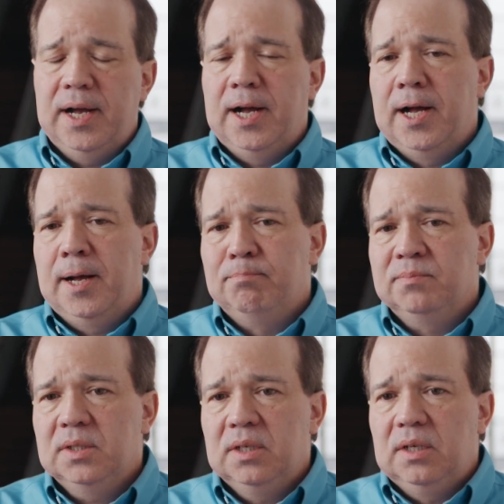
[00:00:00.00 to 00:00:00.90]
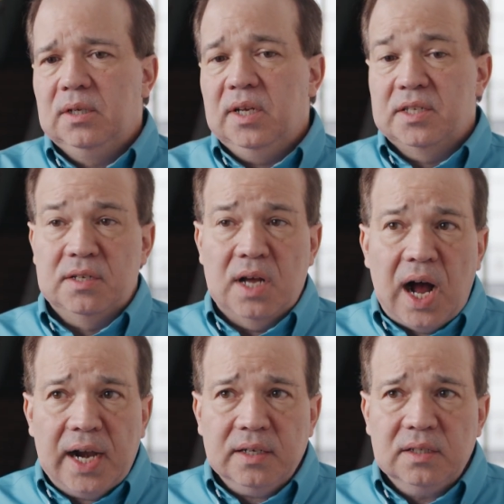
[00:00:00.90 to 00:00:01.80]
Um, it's
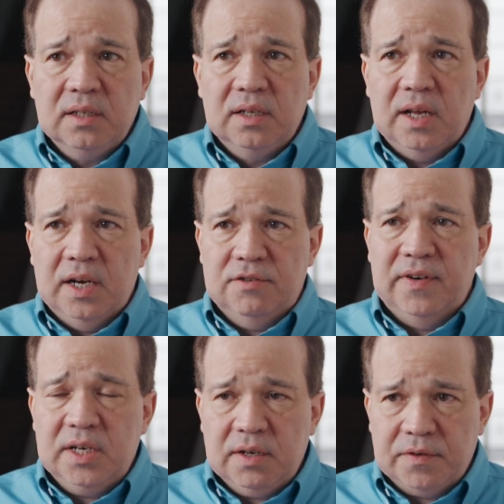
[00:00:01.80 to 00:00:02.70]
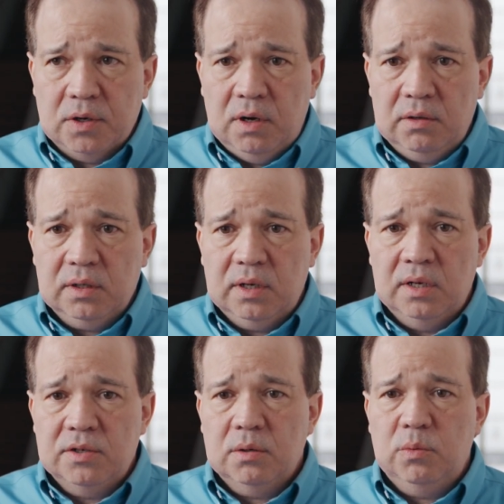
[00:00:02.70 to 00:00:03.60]
not and it's very difficult.
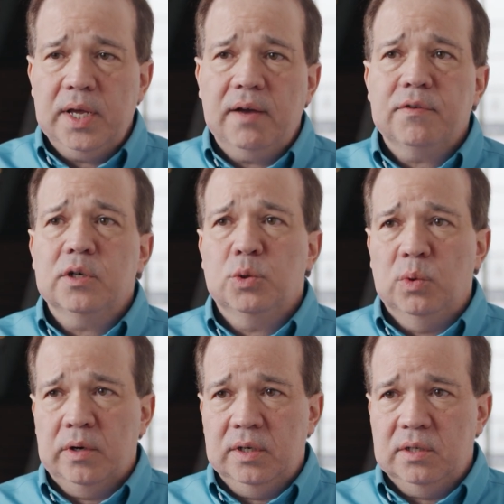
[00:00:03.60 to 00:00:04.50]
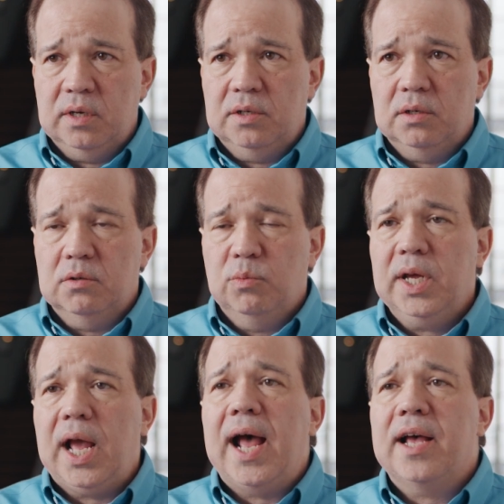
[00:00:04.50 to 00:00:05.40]
And so we have virtual organizations.
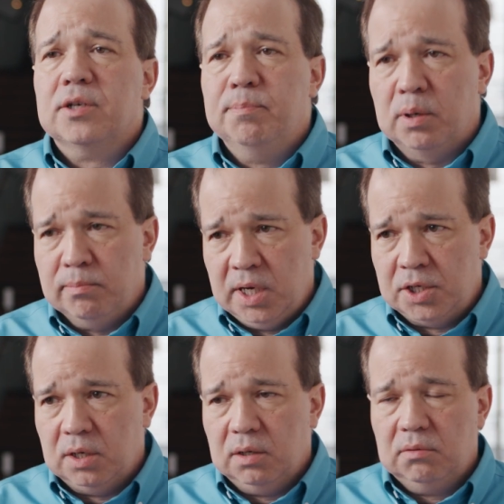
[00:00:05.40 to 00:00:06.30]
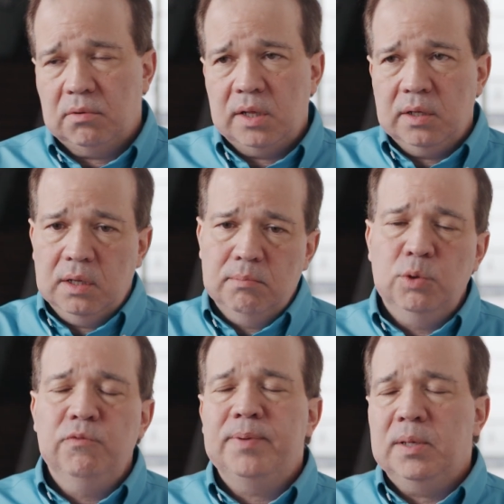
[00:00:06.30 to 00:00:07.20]
We ask permission. Rather than
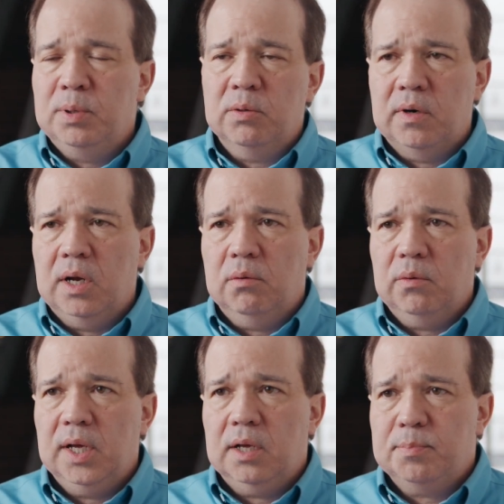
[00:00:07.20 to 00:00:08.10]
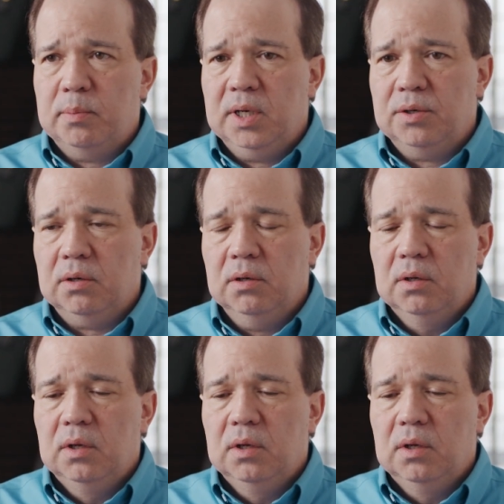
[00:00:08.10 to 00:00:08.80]
move people around, we ask permission.